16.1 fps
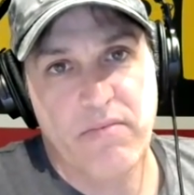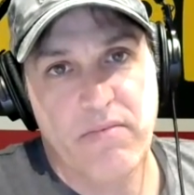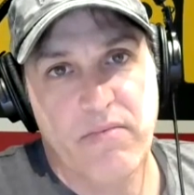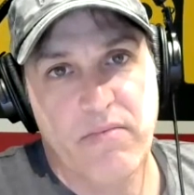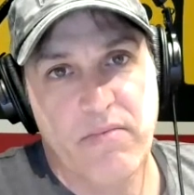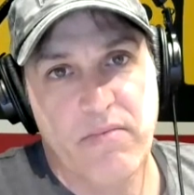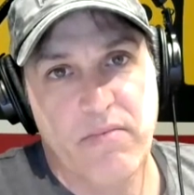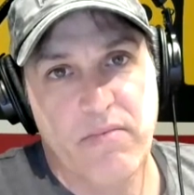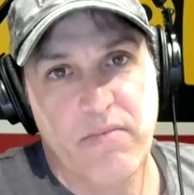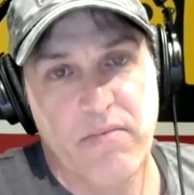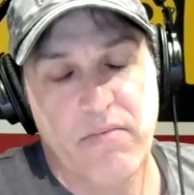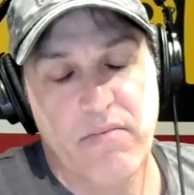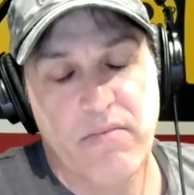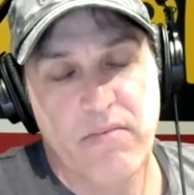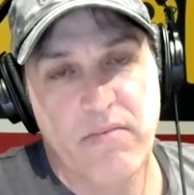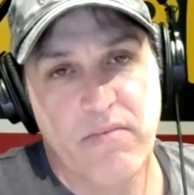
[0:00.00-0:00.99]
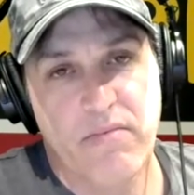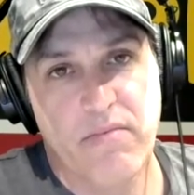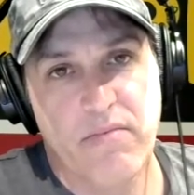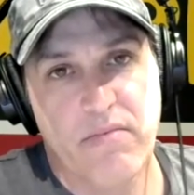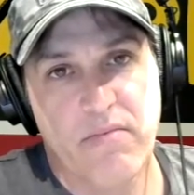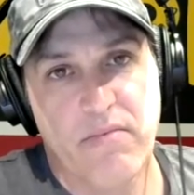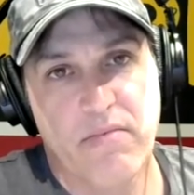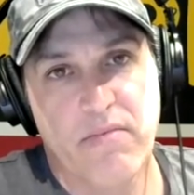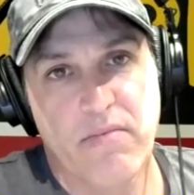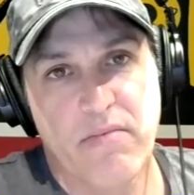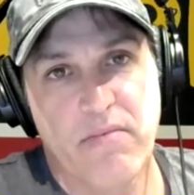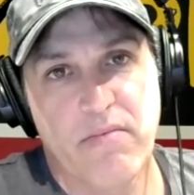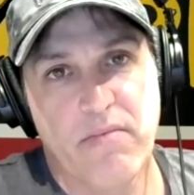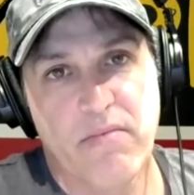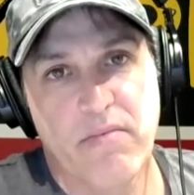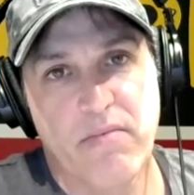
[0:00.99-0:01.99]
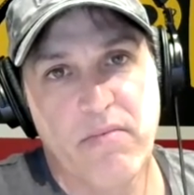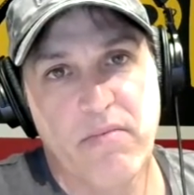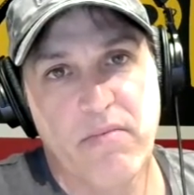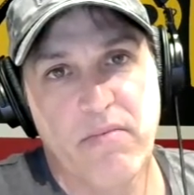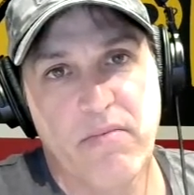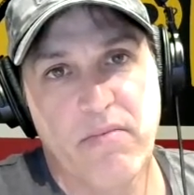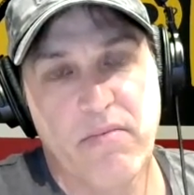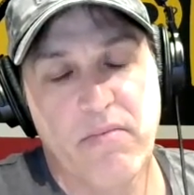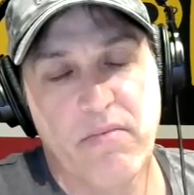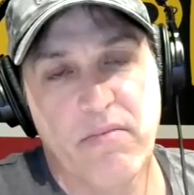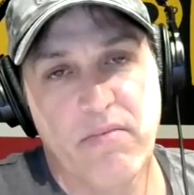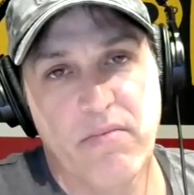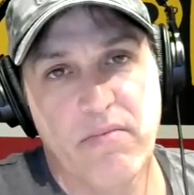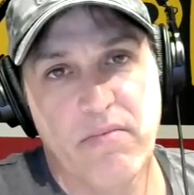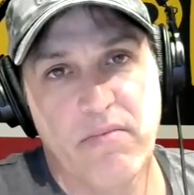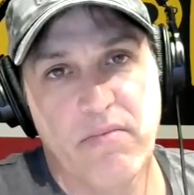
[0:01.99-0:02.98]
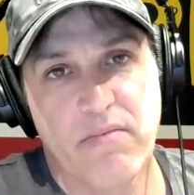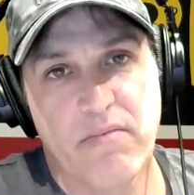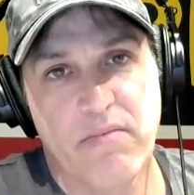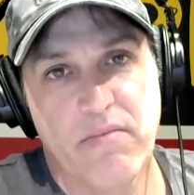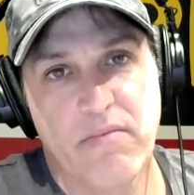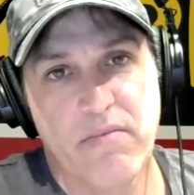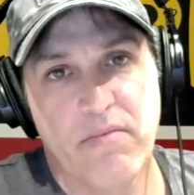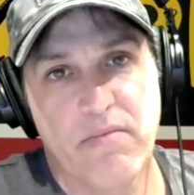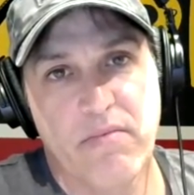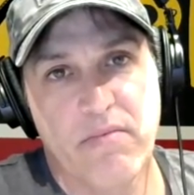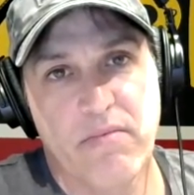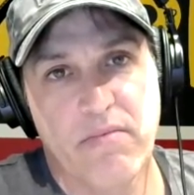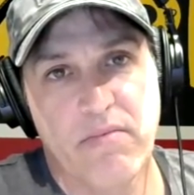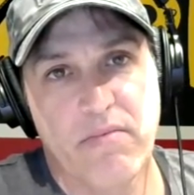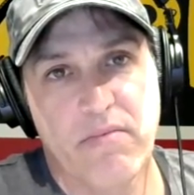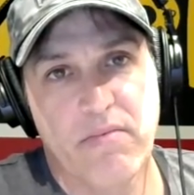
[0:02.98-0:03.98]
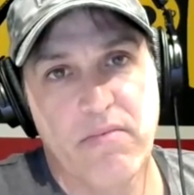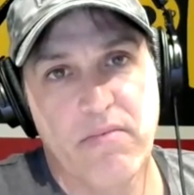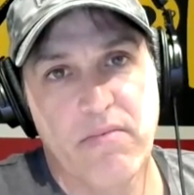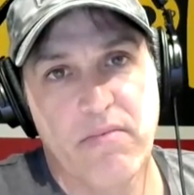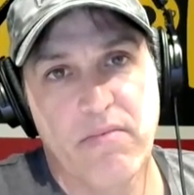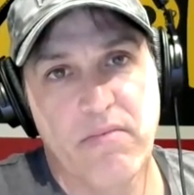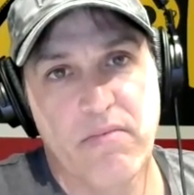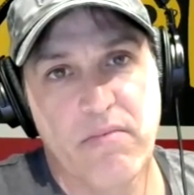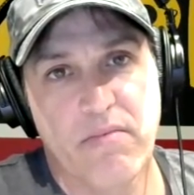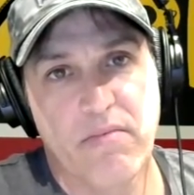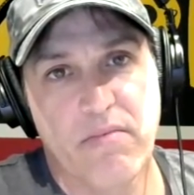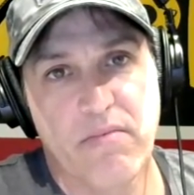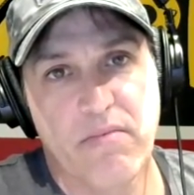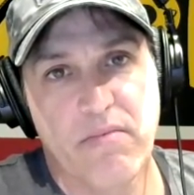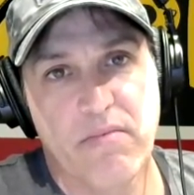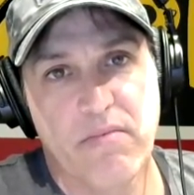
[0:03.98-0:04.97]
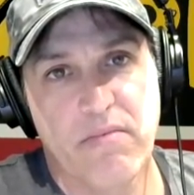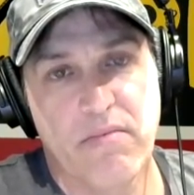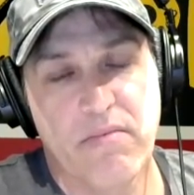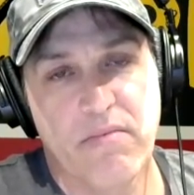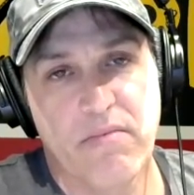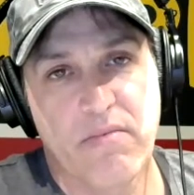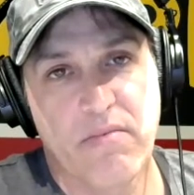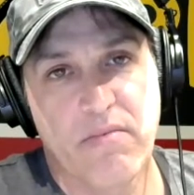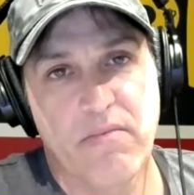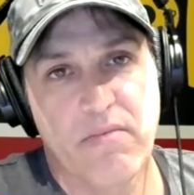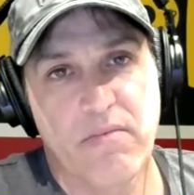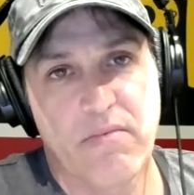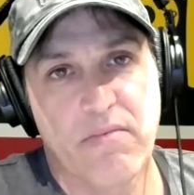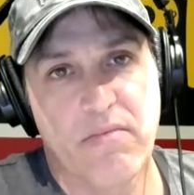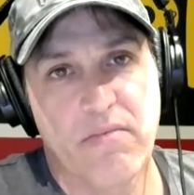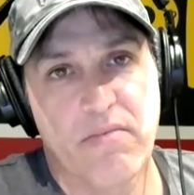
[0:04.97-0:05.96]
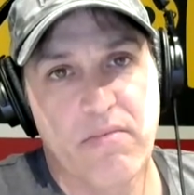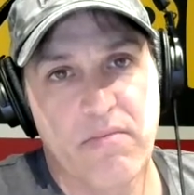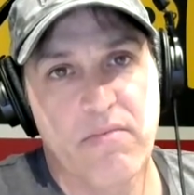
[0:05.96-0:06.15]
This person isn't speaking.